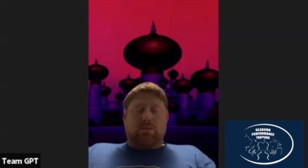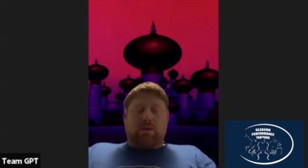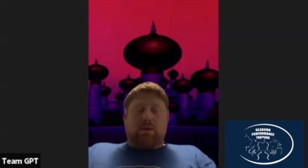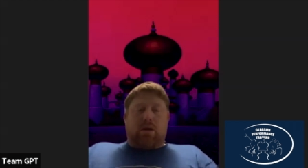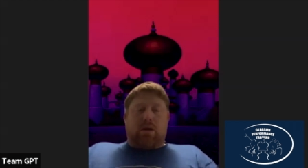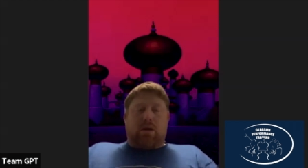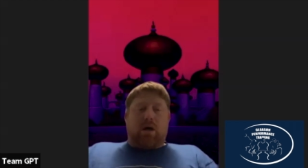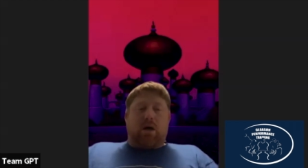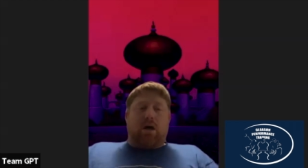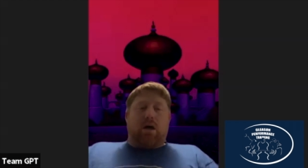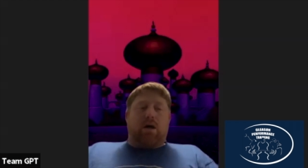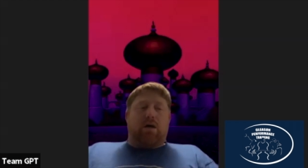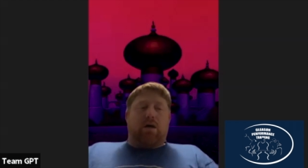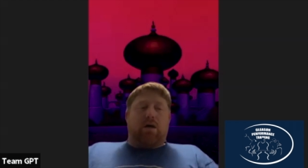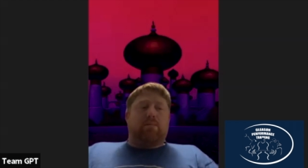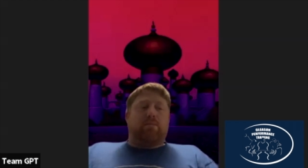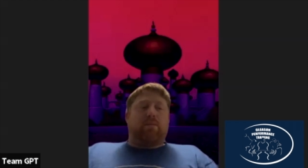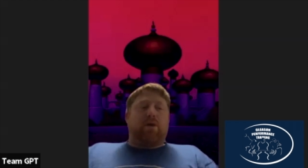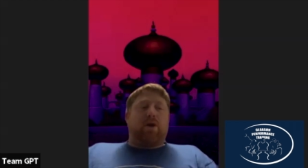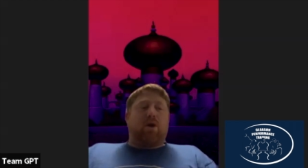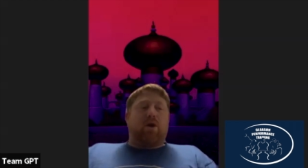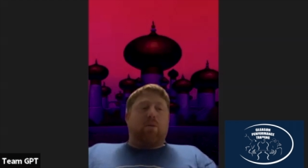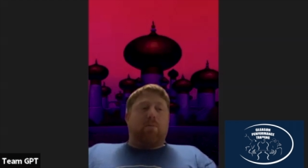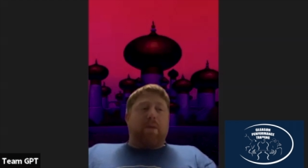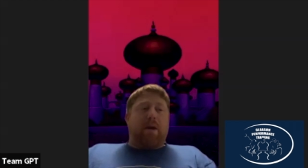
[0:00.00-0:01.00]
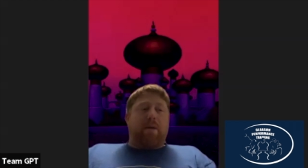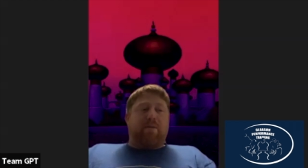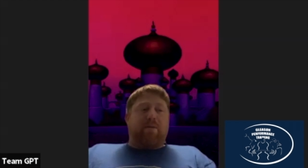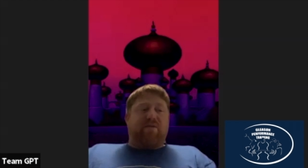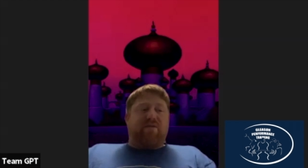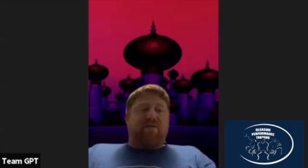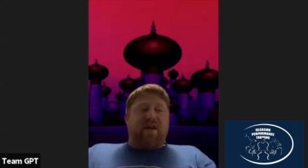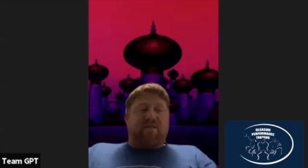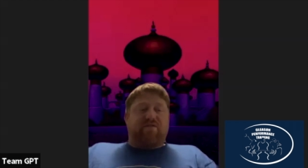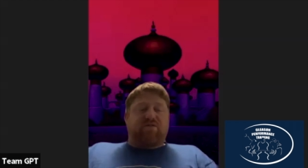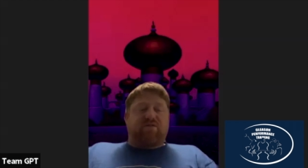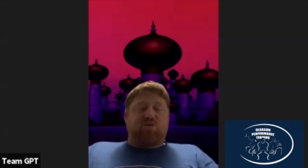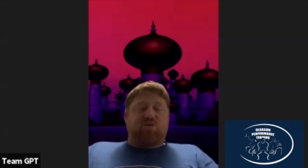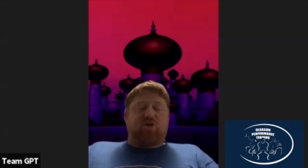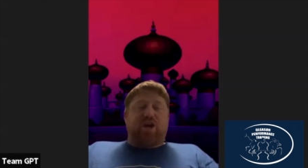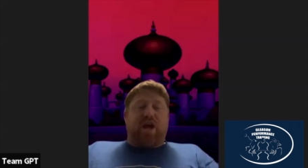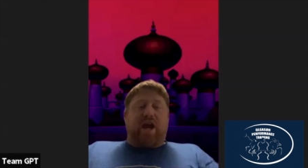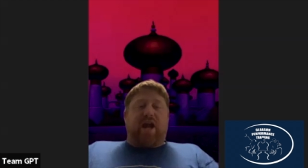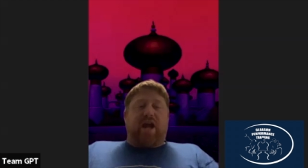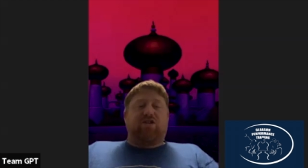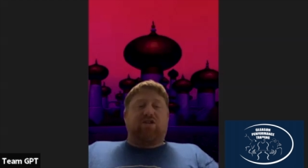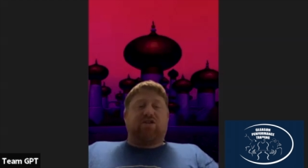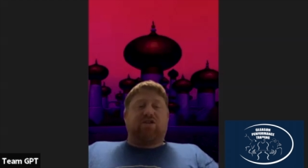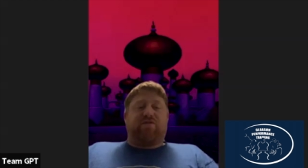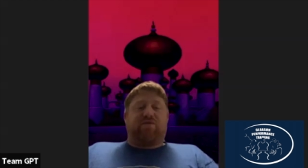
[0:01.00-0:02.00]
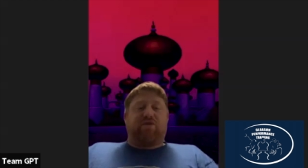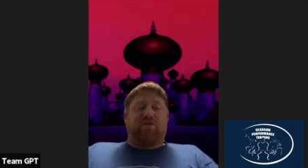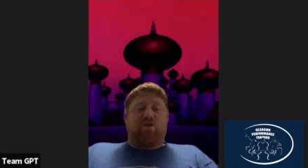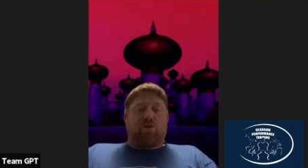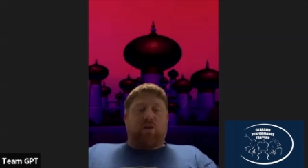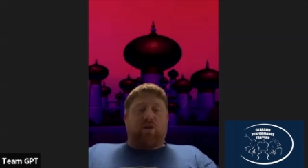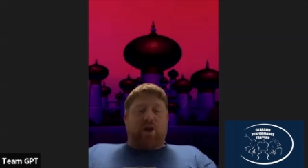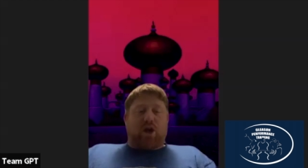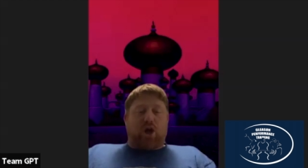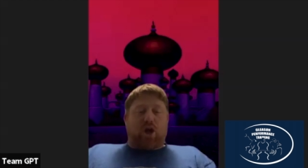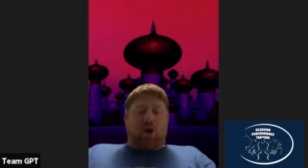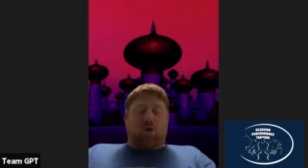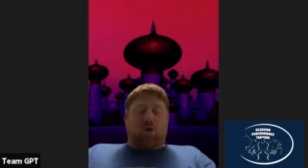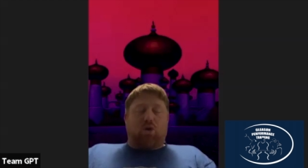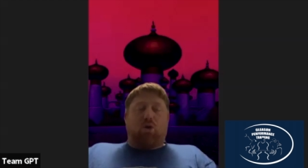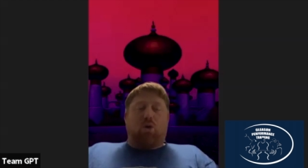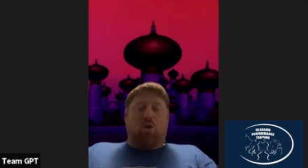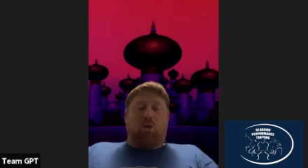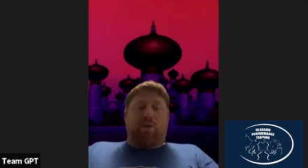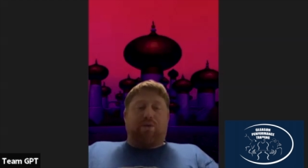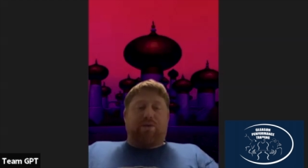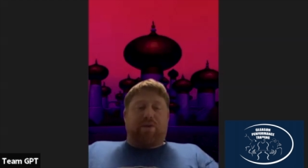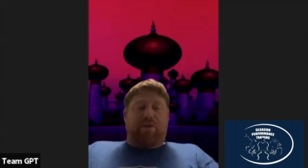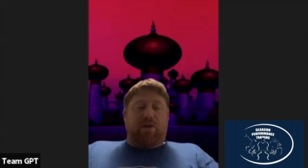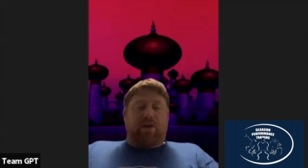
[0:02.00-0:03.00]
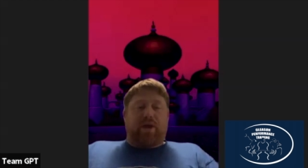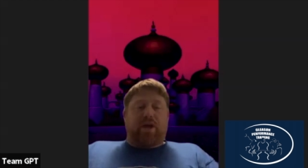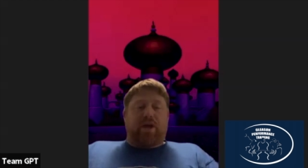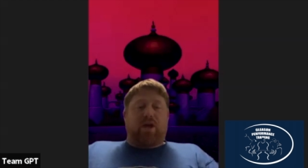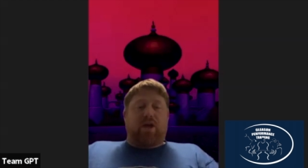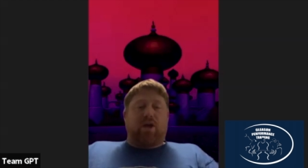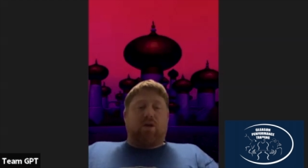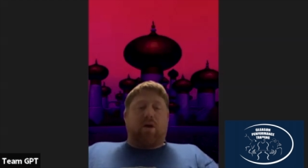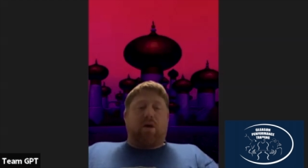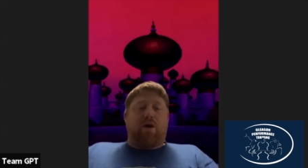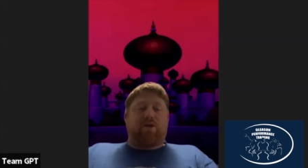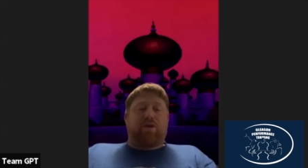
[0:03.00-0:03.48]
You know, maybe if you have some chains, if you do like a curl with it, like, you